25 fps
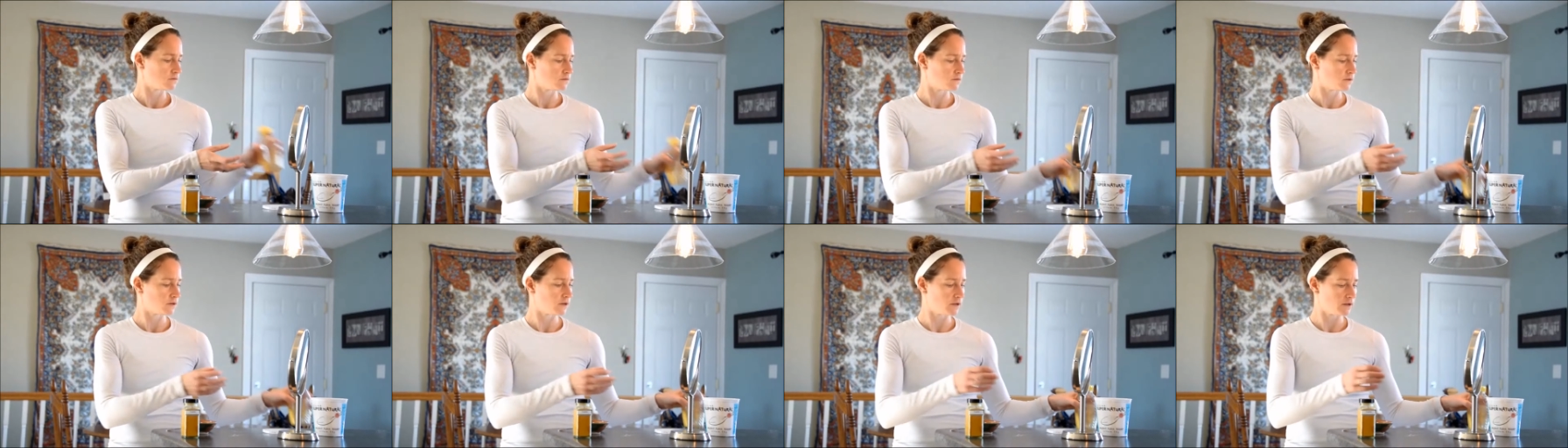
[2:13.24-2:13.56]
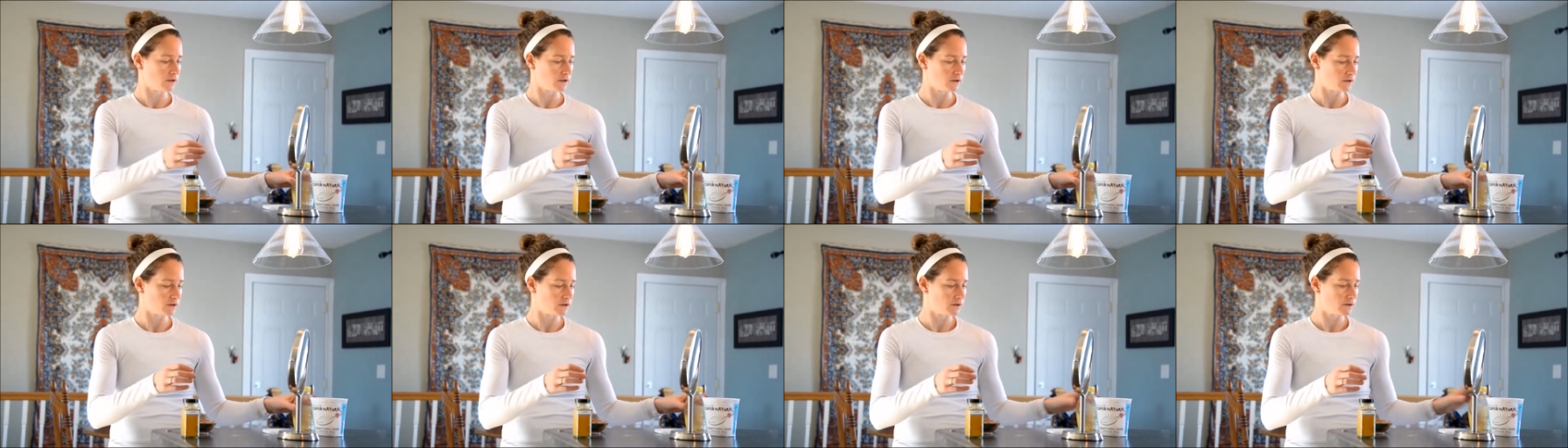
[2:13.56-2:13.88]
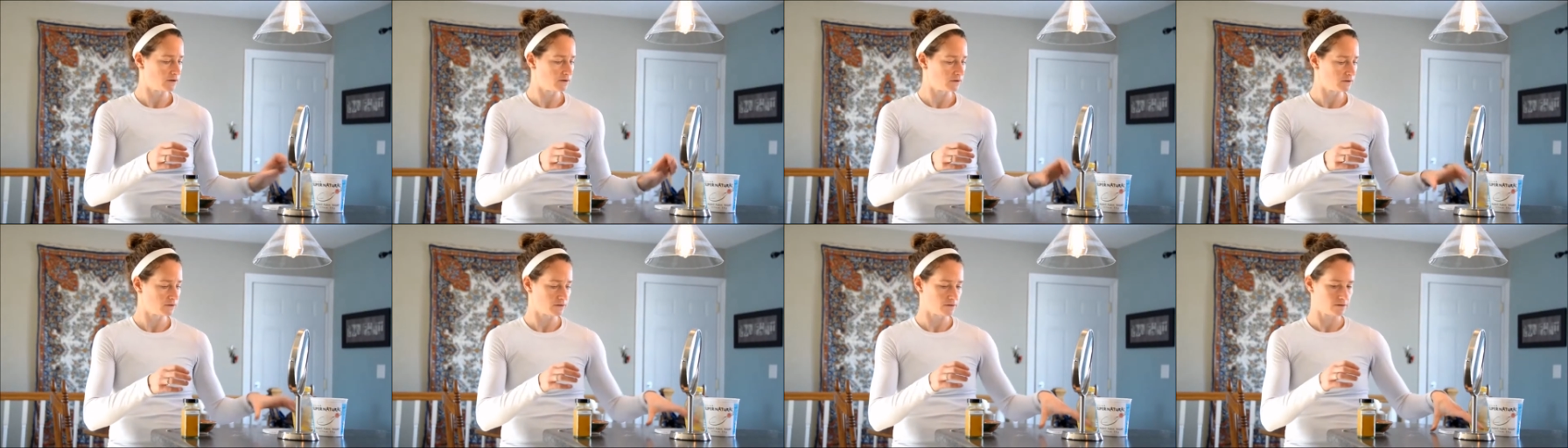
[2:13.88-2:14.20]

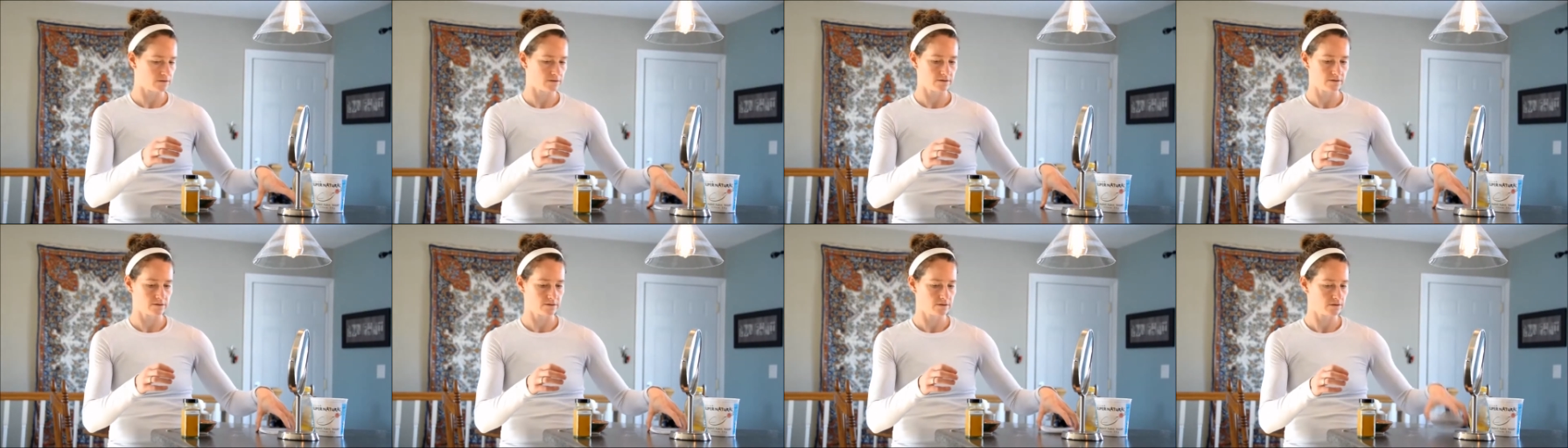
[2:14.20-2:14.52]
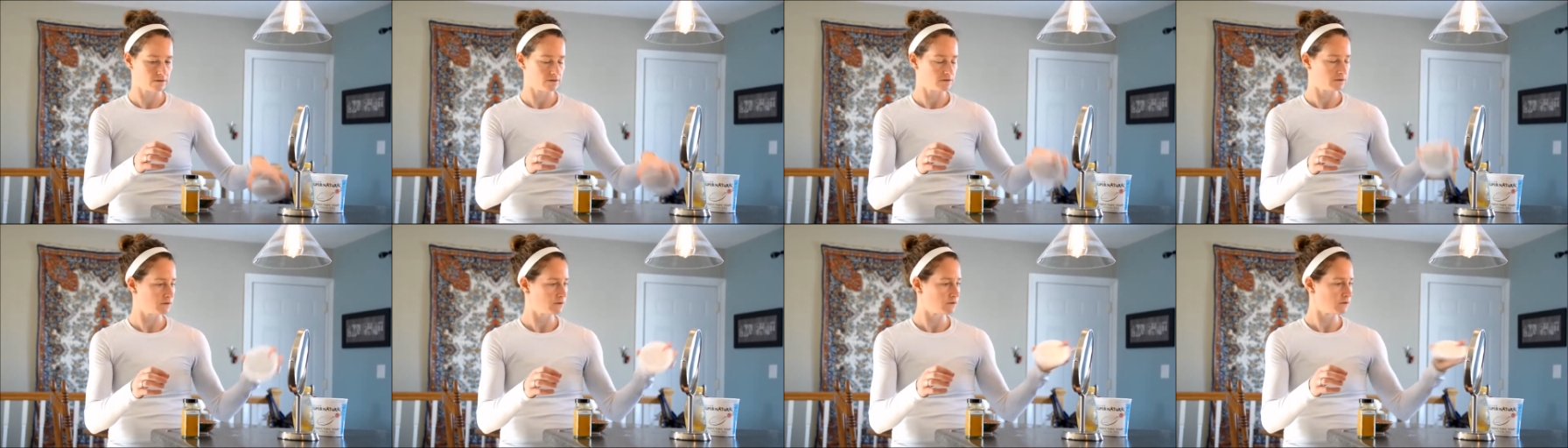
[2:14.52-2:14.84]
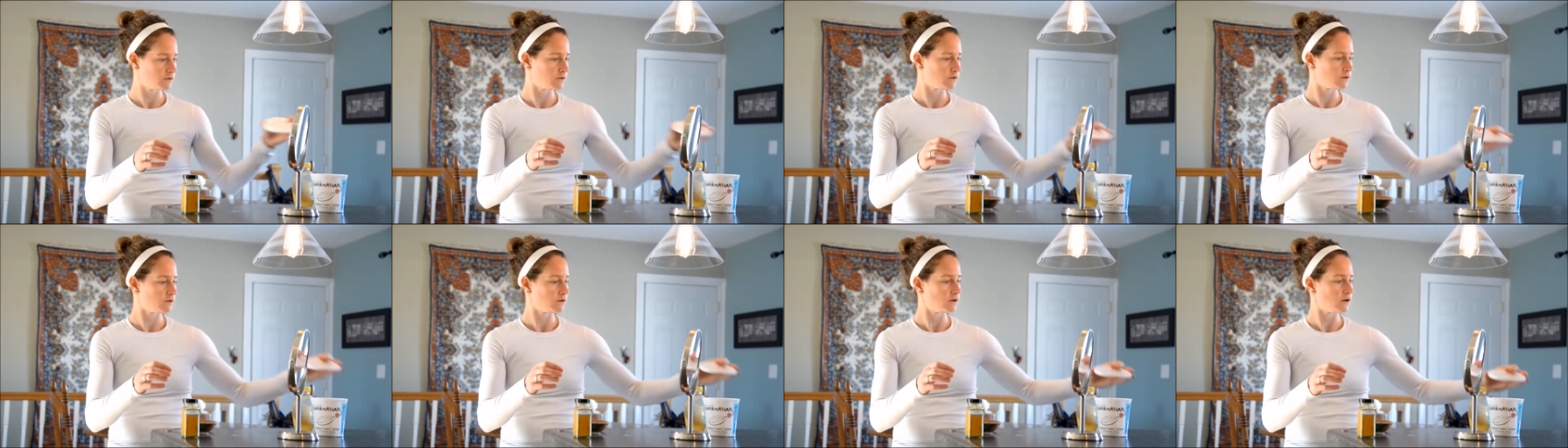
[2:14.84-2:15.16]
and
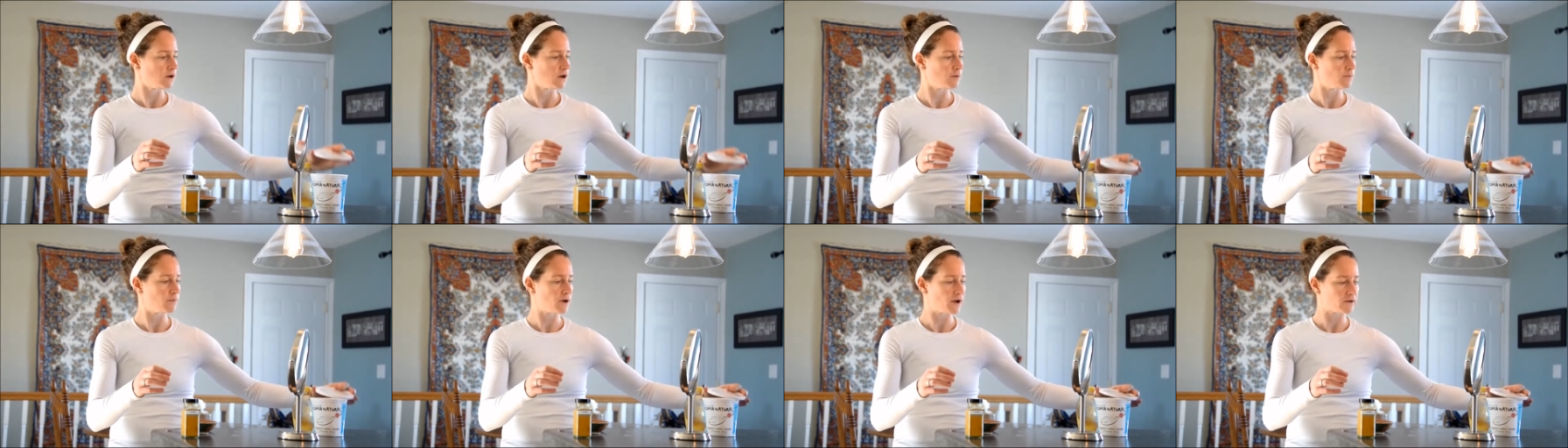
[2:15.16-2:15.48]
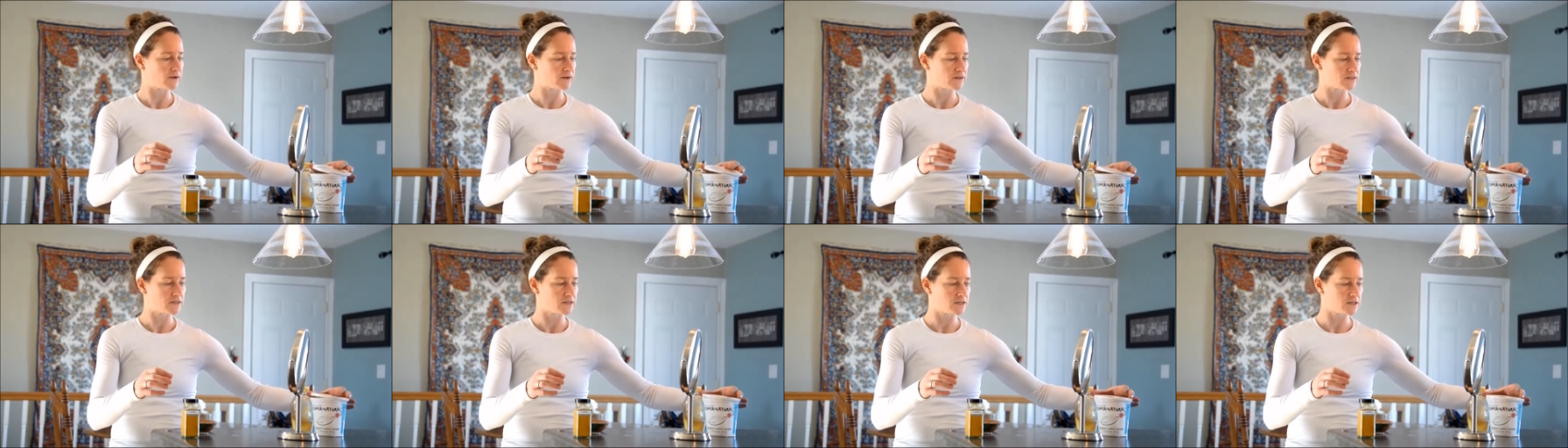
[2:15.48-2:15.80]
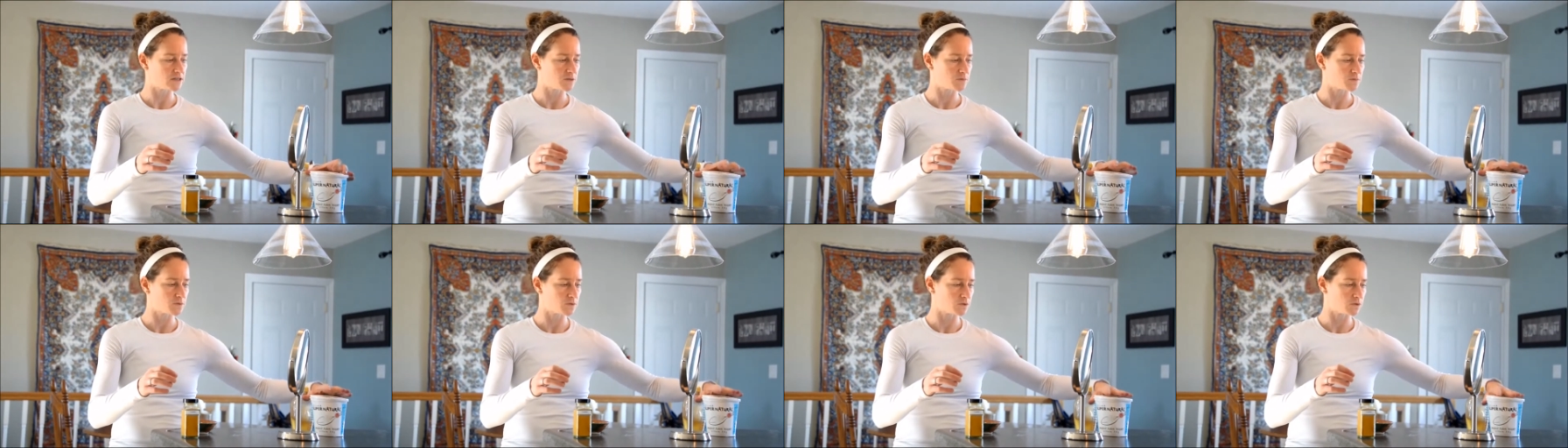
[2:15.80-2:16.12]
about a
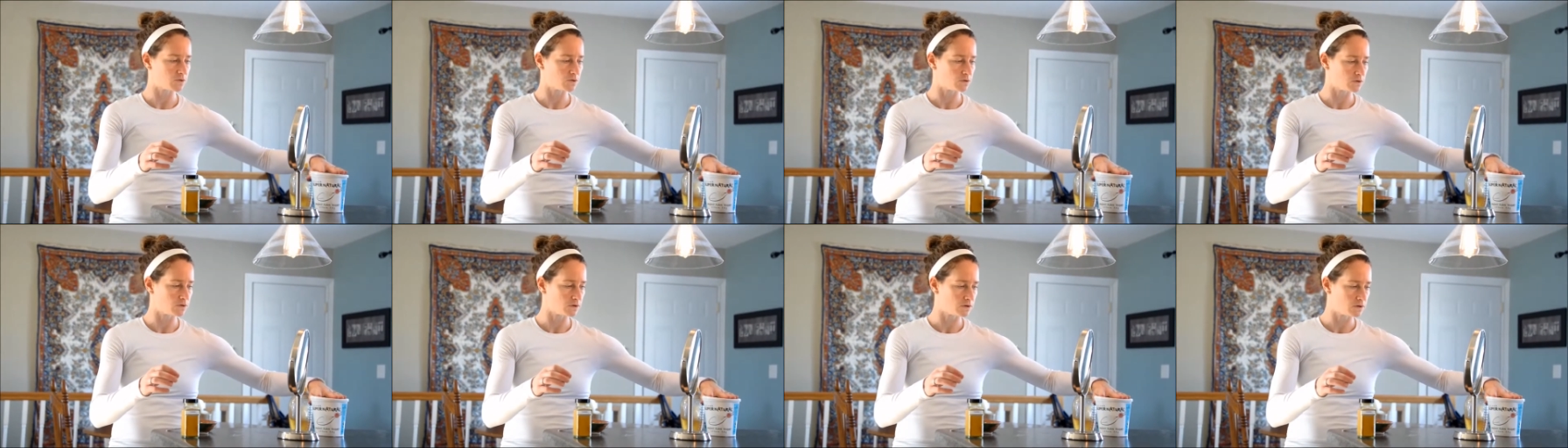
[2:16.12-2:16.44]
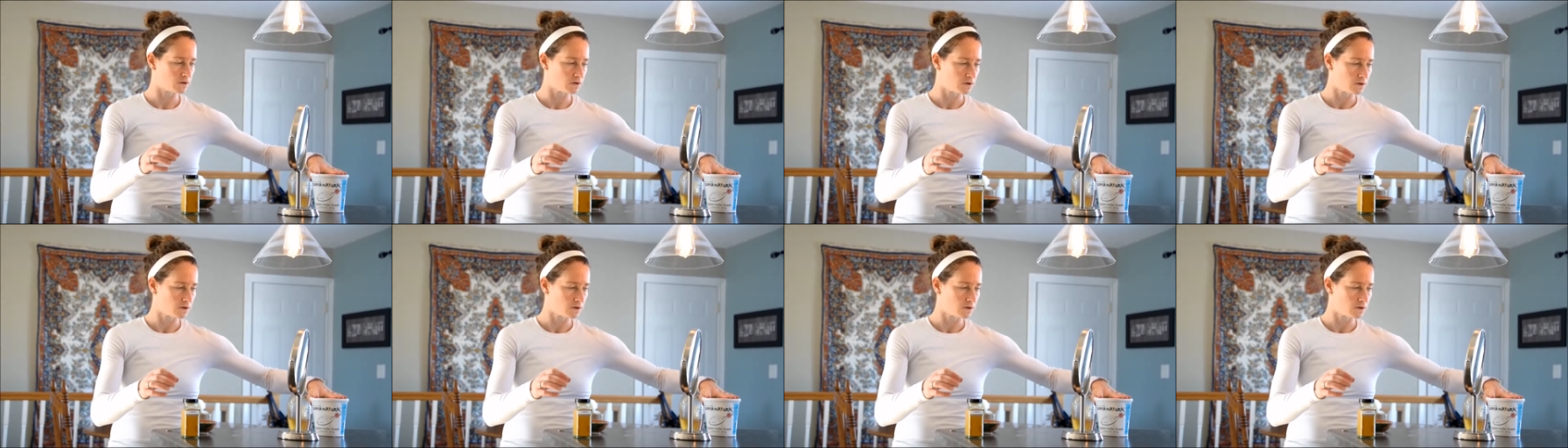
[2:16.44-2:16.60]
teaspoon